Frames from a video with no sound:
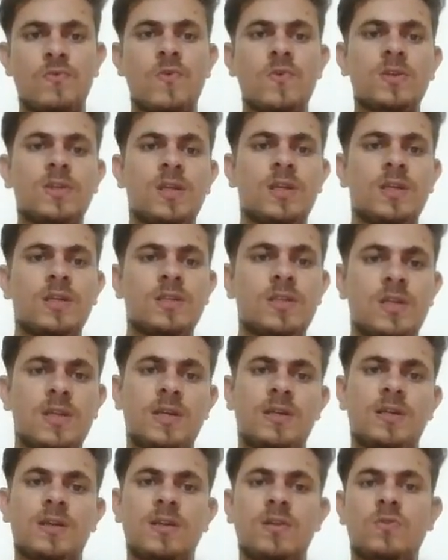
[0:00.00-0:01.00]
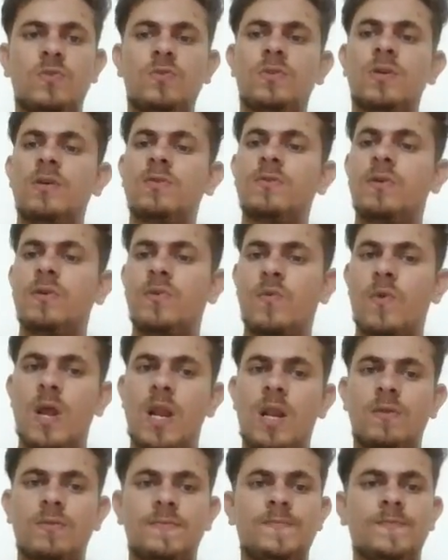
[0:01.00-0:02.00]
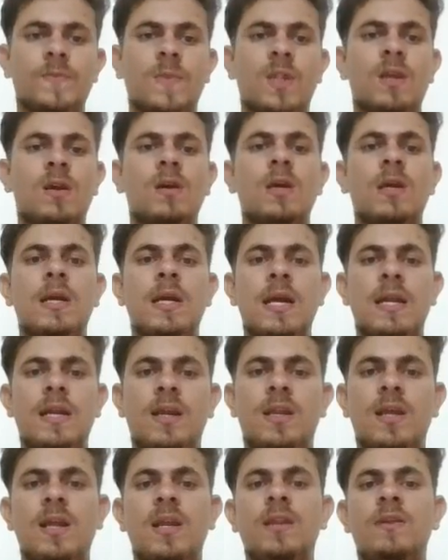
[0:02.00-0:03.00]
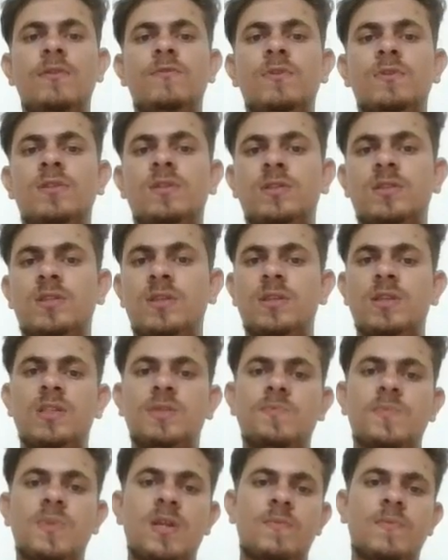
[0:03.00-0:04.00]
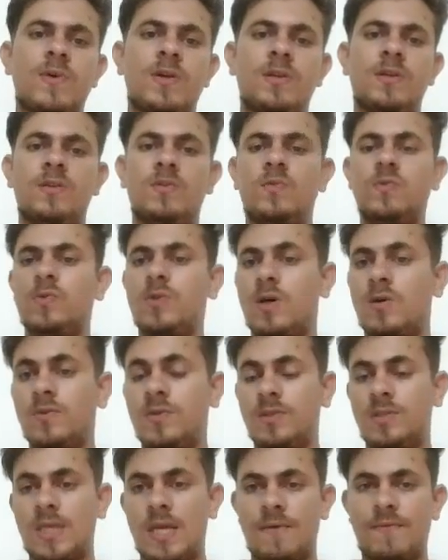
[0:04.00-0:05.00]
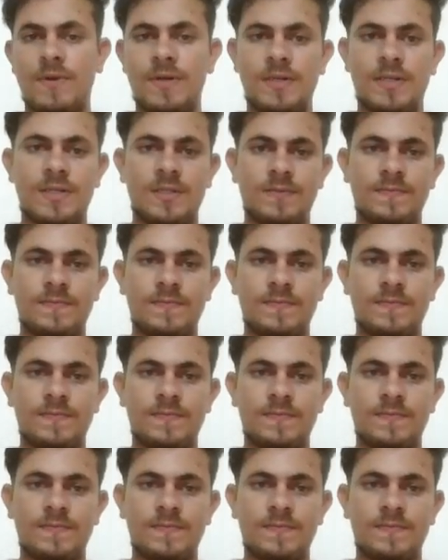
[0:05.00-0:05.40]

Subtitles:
was released later in 2012, and a television series premiered in 2017.